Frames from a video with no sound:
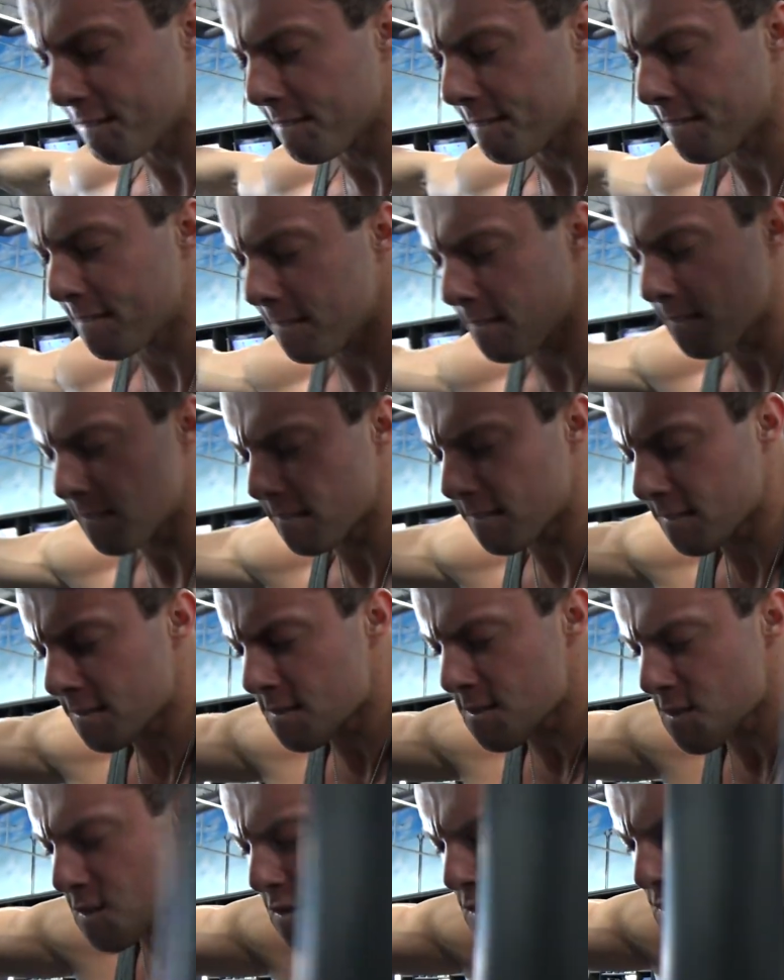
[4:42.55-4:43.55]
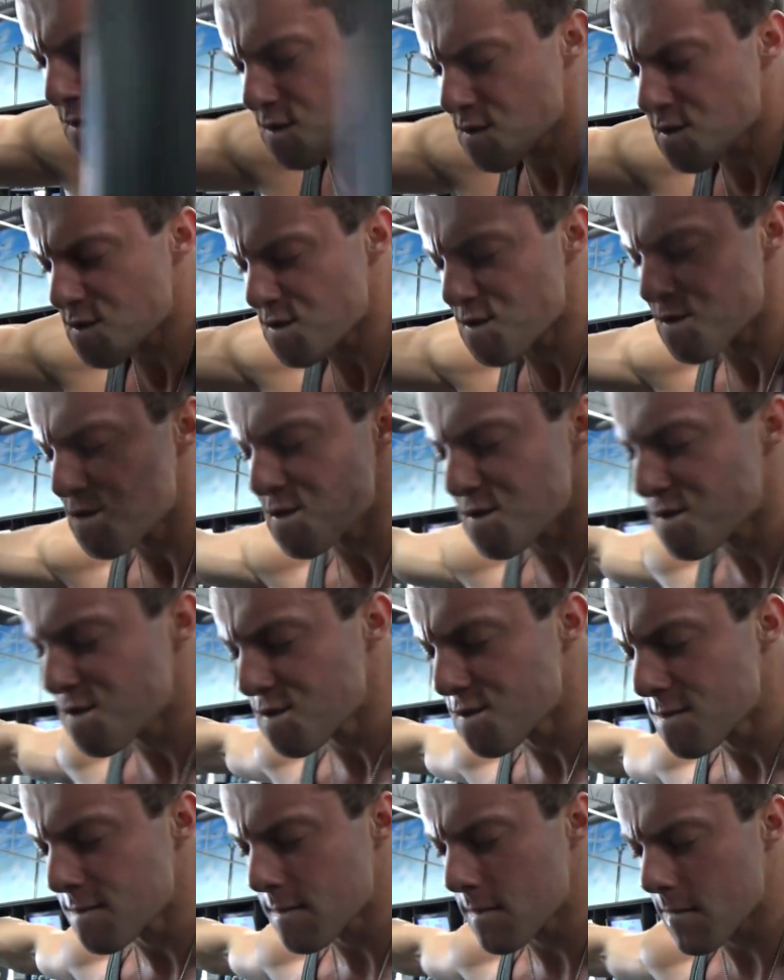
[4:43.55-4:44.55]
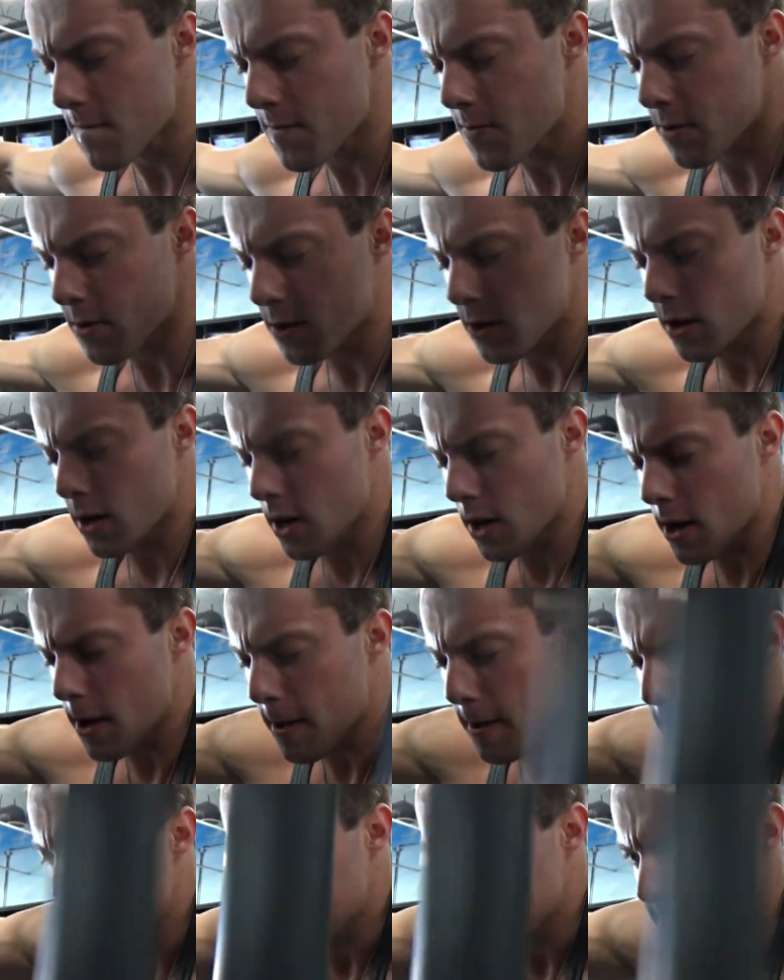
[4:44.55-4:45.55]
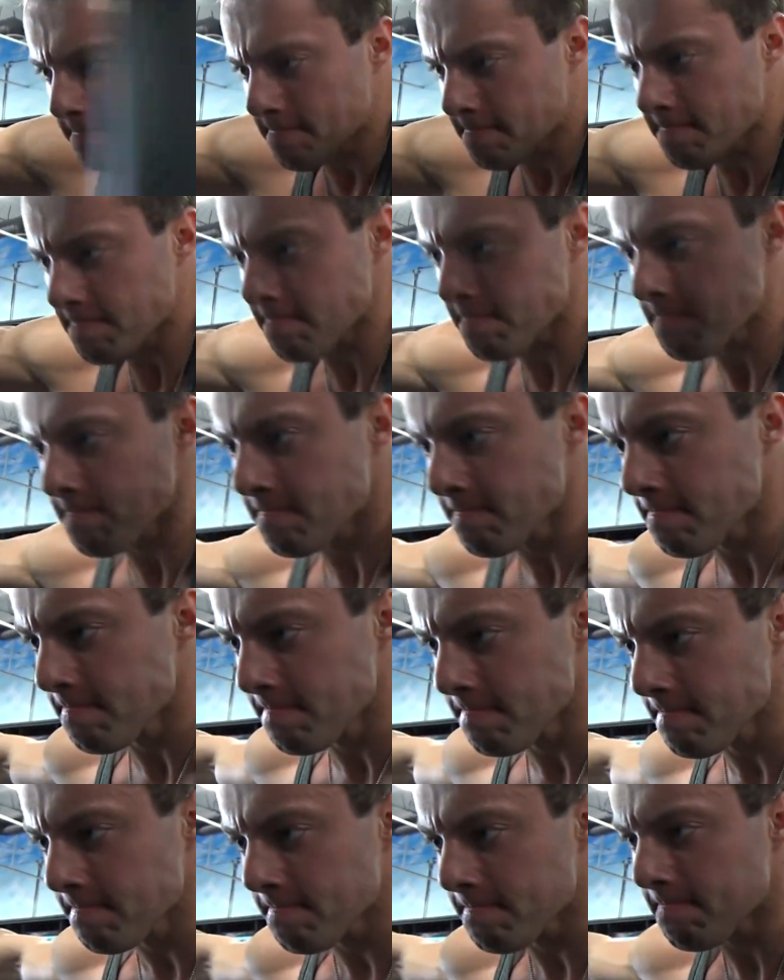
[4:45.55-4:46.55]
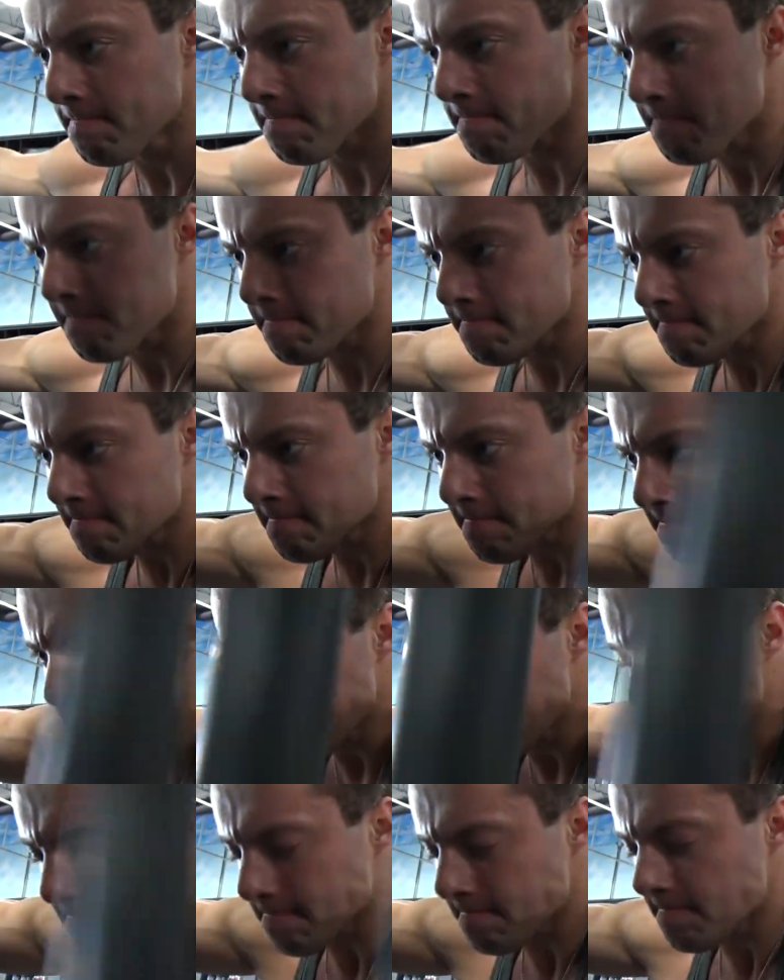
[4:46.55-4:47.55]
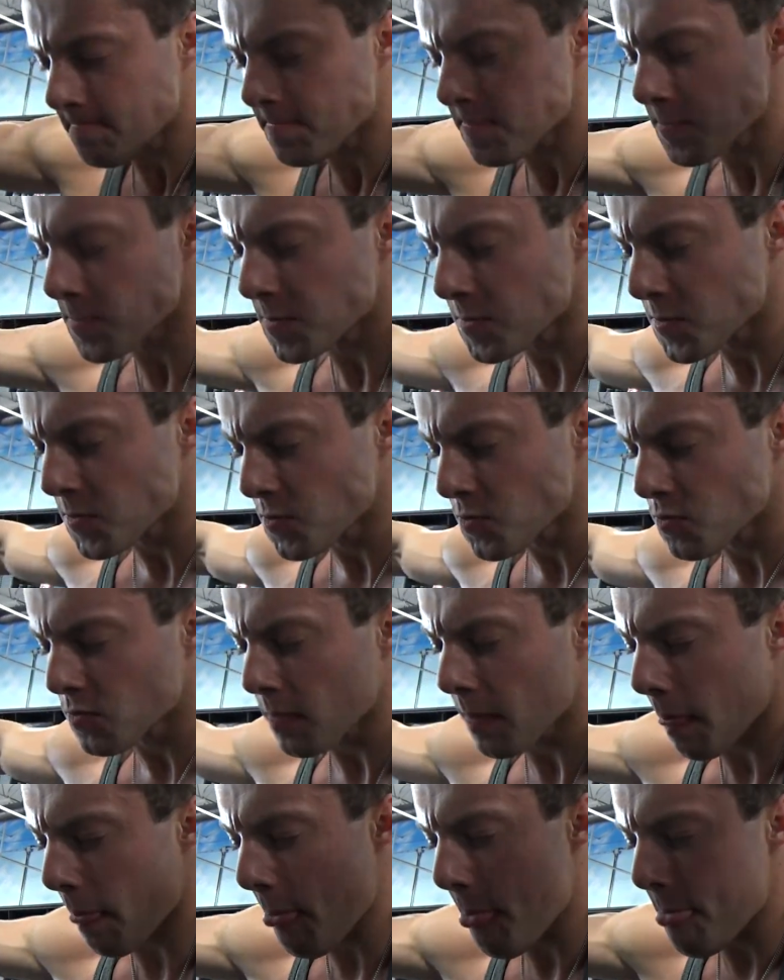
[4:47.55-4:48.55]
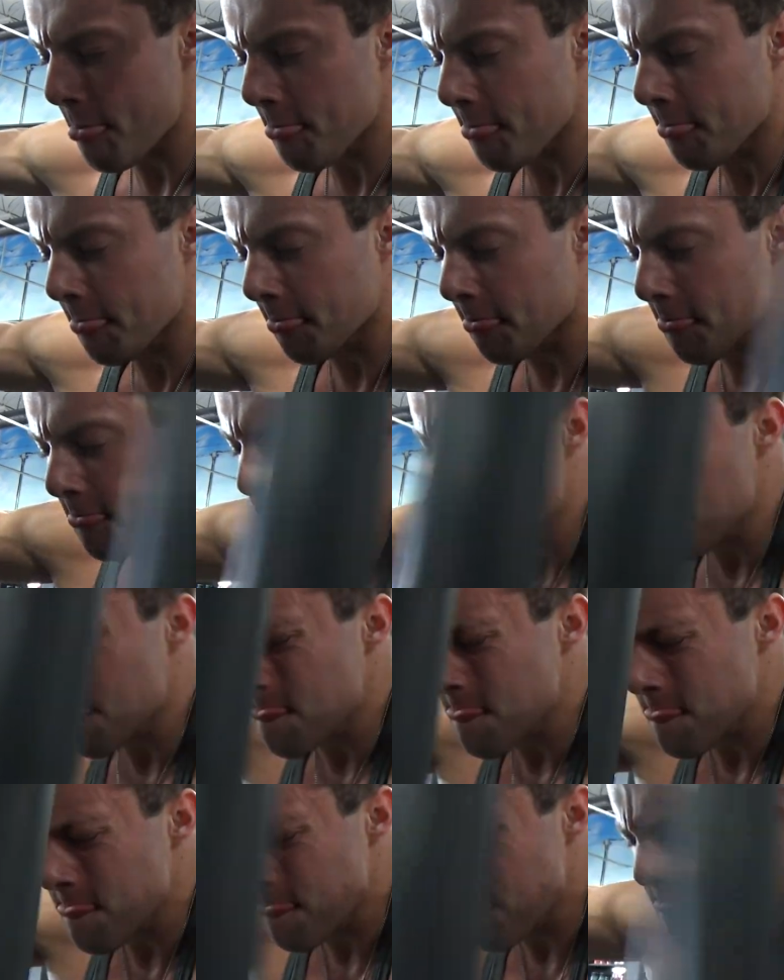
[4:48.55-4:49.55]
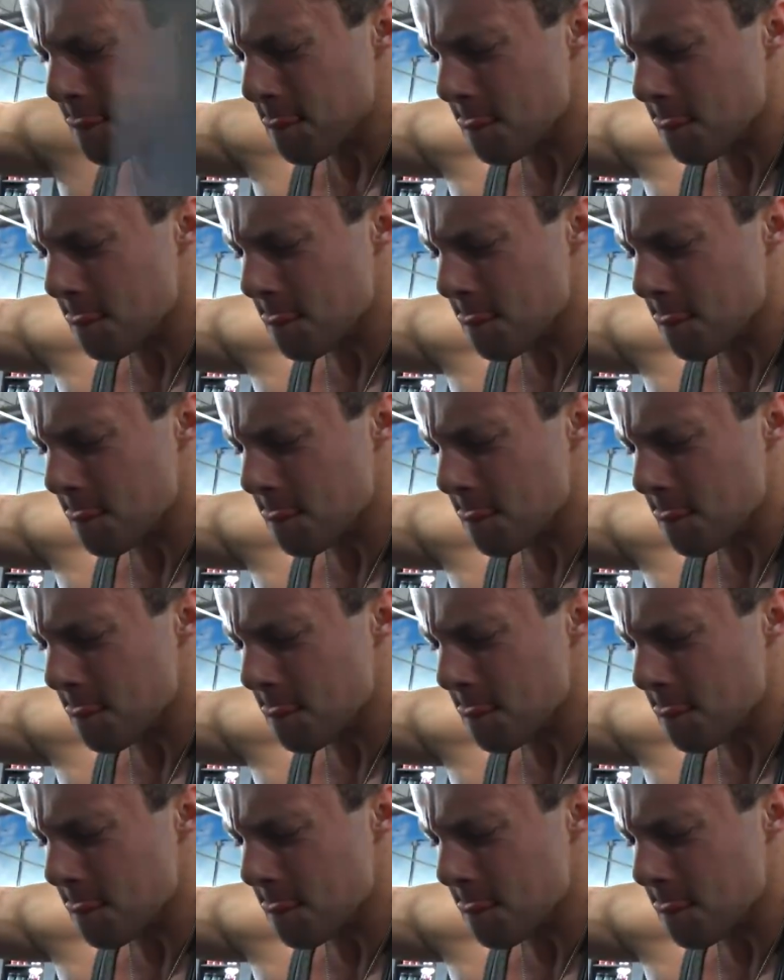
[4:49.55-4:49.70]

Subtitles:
All right, so I took Devon over about, I'm not telling all the secrets. You can contact me for that. But I